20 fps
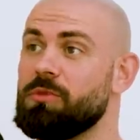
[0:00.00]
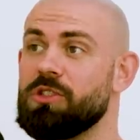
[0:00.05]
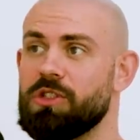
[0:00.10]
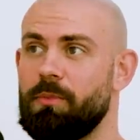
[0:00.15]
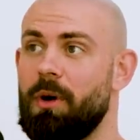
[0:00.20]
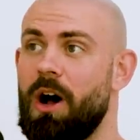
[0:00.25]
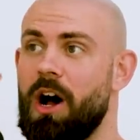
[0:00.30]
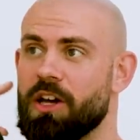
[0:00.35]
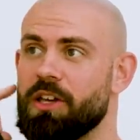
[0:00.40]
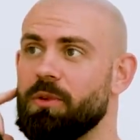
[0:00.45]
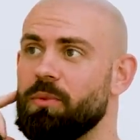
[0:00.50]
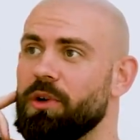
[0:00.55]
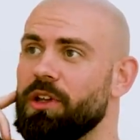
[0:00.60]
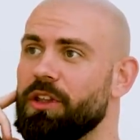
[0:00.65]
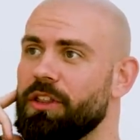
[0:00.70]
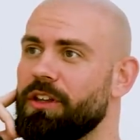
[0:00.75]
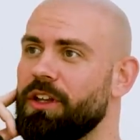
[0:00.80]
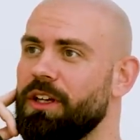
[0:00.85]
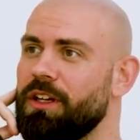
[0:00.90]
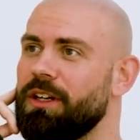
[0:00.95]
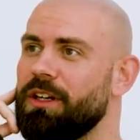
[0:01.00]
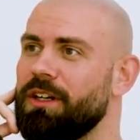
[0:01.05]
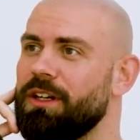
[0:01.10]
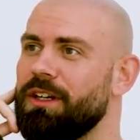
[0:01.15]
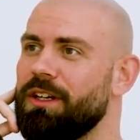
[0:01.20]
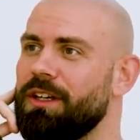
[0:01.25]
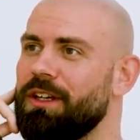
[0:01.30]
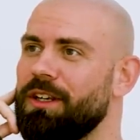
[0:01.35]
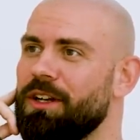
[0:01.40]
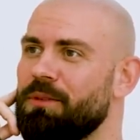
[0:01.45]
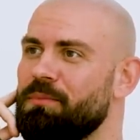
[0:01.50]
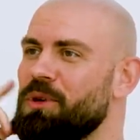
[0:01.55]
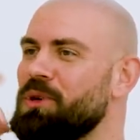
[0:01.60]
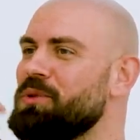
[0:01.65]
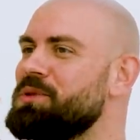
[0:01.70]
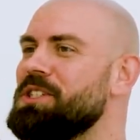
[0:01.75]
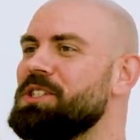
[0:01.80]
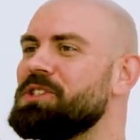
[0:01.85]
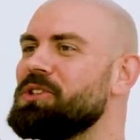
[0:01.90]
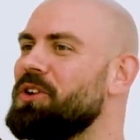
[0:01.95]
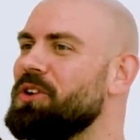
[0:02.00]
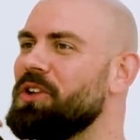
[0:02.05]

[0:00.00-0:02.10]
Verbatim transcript: to bargain with. Yeah. You know, beauty's not